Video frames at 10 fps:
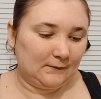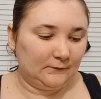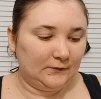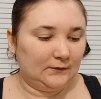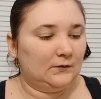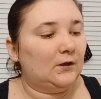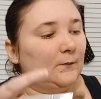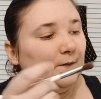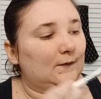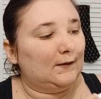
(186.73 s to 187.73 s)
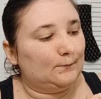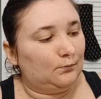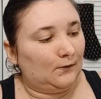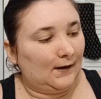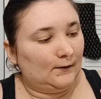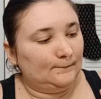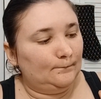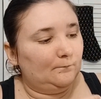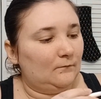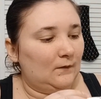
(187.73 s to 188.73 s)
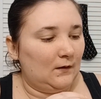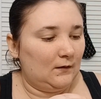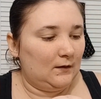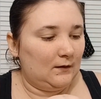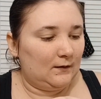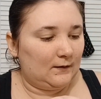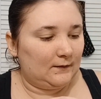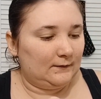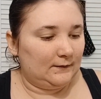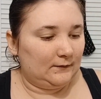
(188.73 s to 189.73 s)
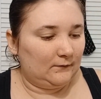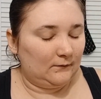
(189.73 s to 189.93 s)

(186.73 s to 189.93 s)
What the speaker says: let's start with this brown. Is